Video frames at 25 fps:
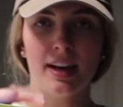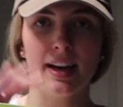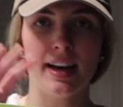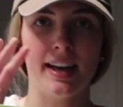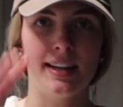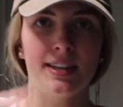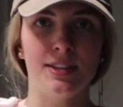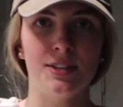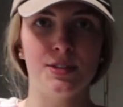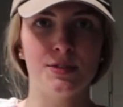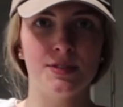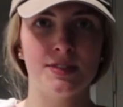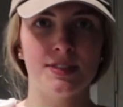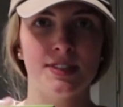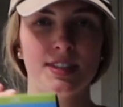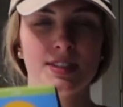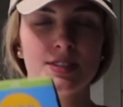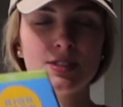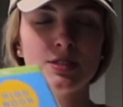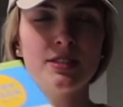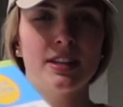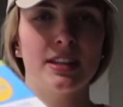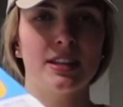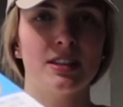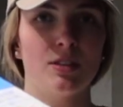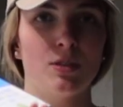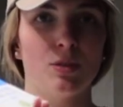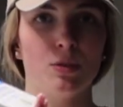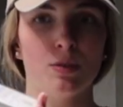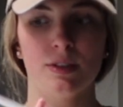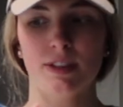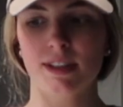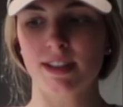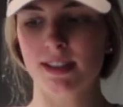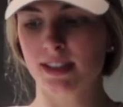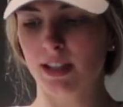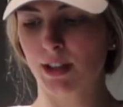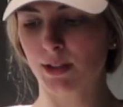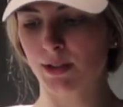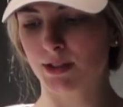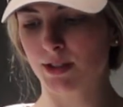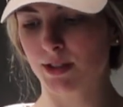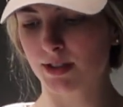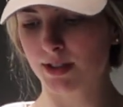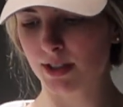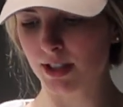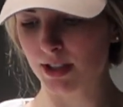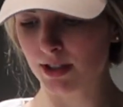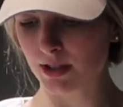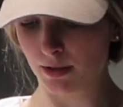High Noons. These are like the only
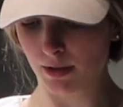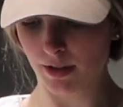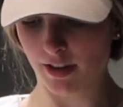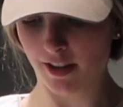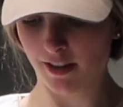seltzers that don't